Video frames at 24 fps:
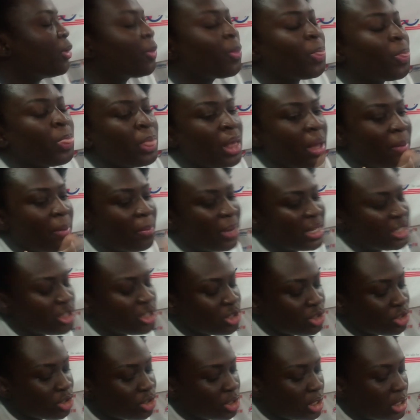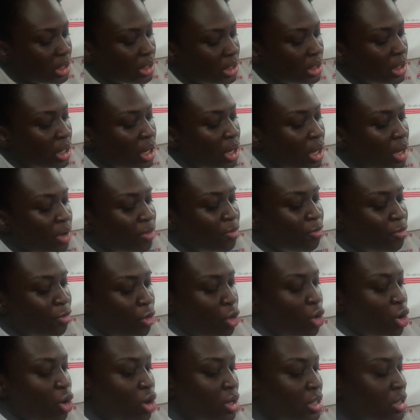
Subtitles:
But she should focus